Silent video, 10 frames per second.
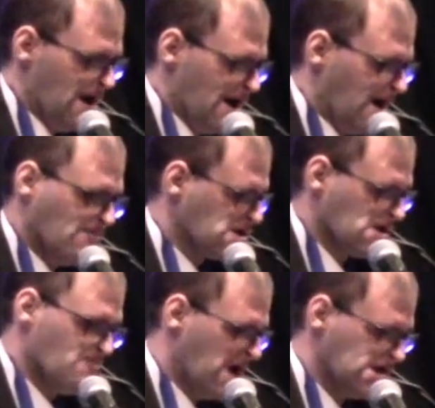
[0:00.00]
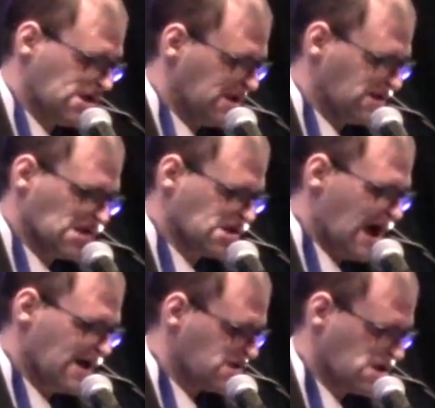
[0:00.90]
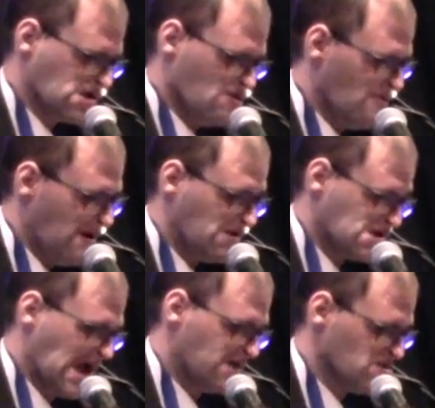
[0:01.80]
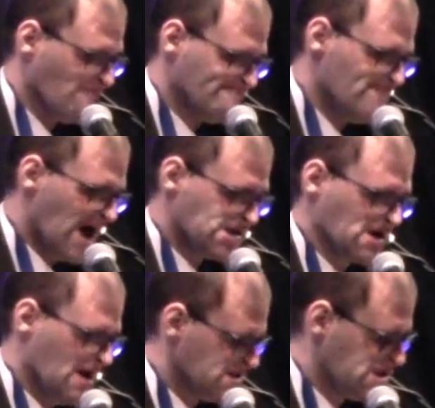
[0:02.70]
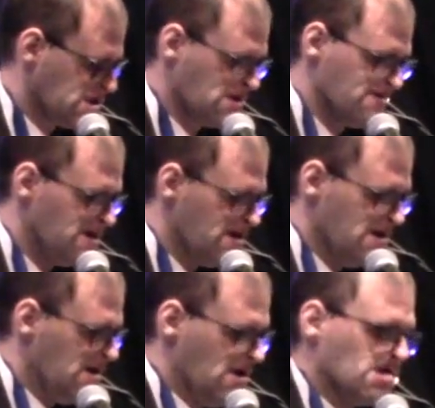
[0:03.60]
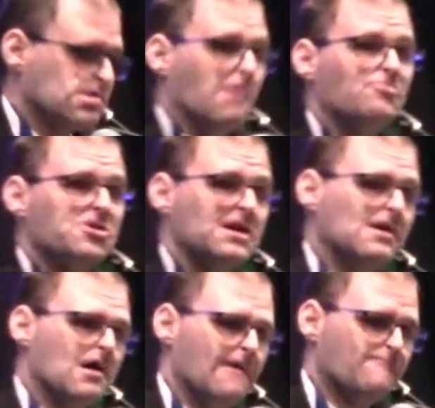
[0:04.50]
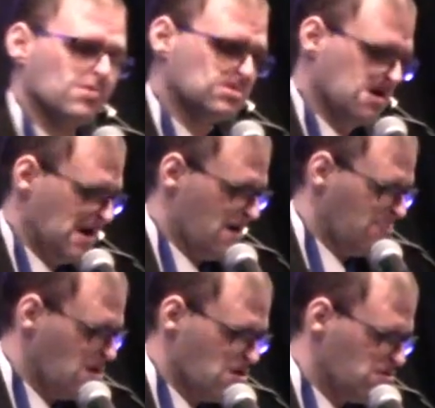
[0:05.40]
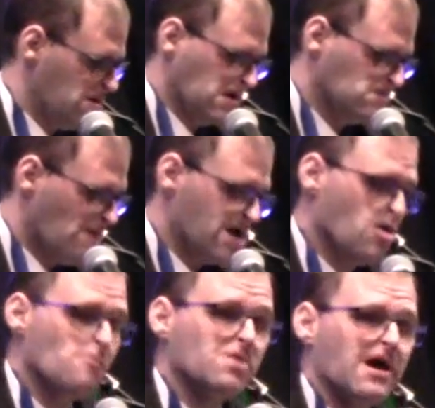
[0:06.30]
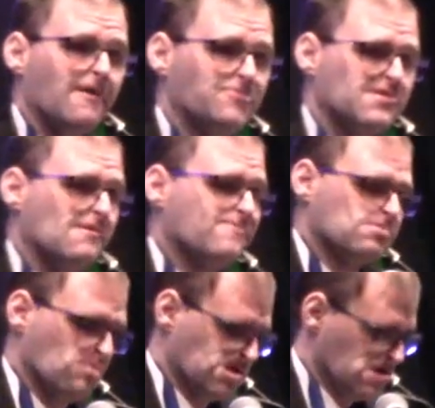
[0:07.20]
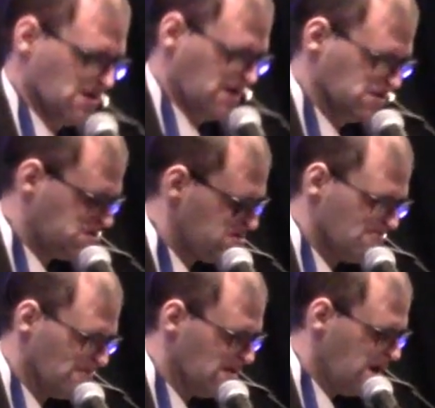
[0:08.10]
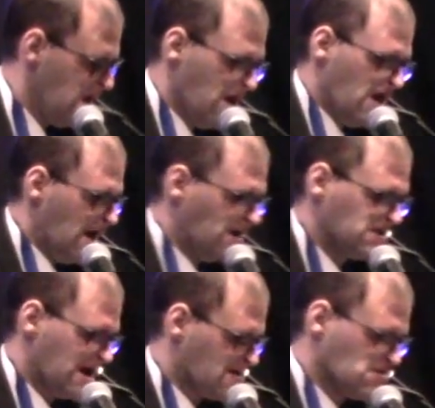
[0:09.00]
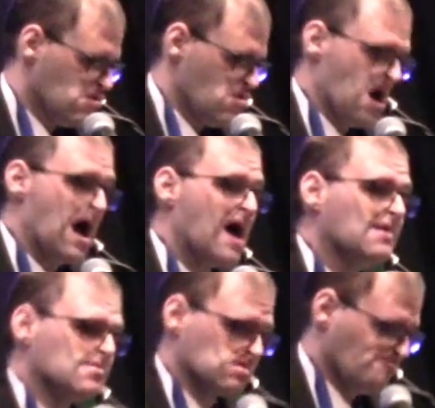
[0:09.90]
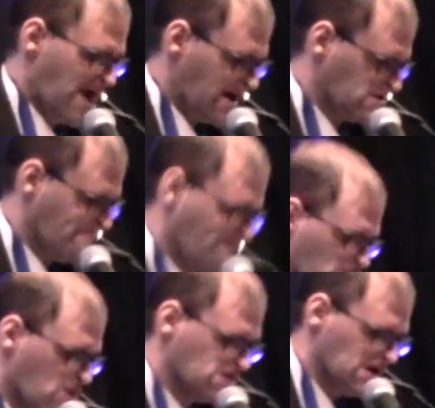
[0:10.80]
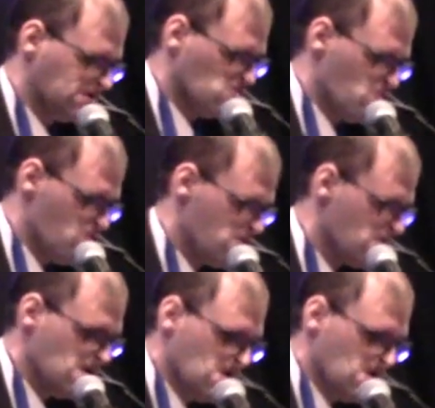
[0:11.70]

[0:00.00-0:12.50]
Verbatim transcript: I was amazed at the sight of mascots, something uh, pretty unknown in my home country of Switzerland. And I grew a high respect for what they do,